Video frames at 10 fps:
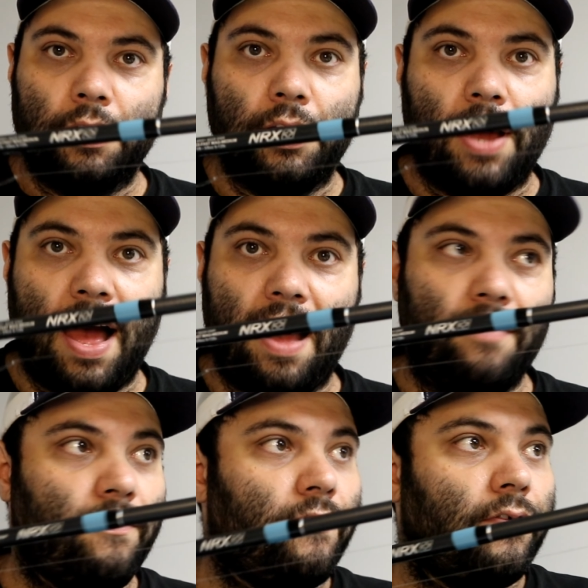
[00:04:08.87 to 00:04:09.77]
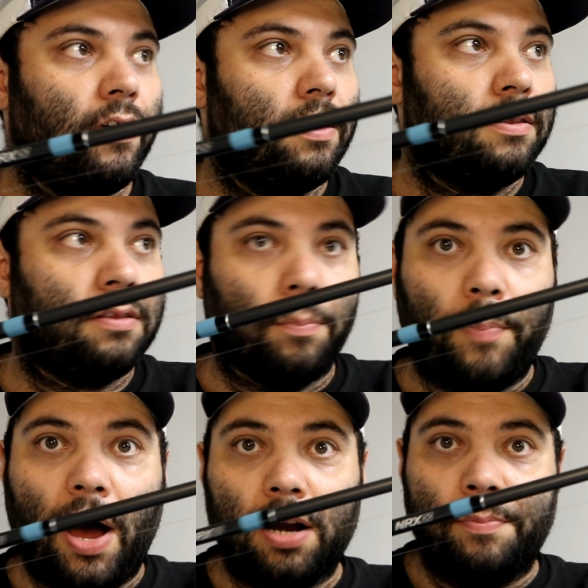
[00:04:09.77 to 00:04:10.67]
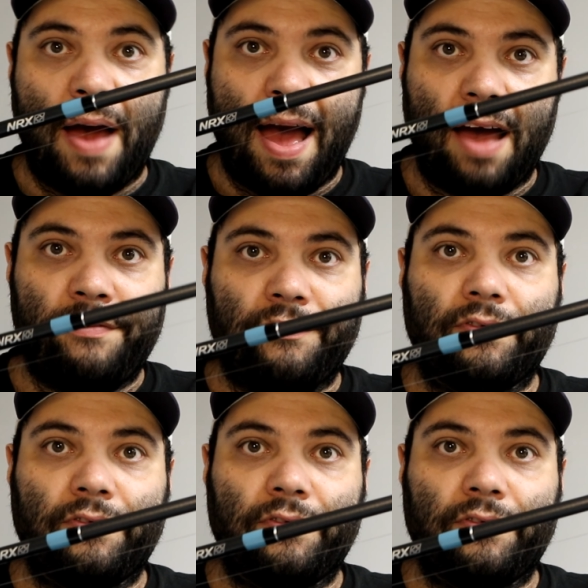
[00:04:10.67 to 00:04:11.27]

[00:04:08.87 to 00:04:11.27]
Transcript: you have the bottom half,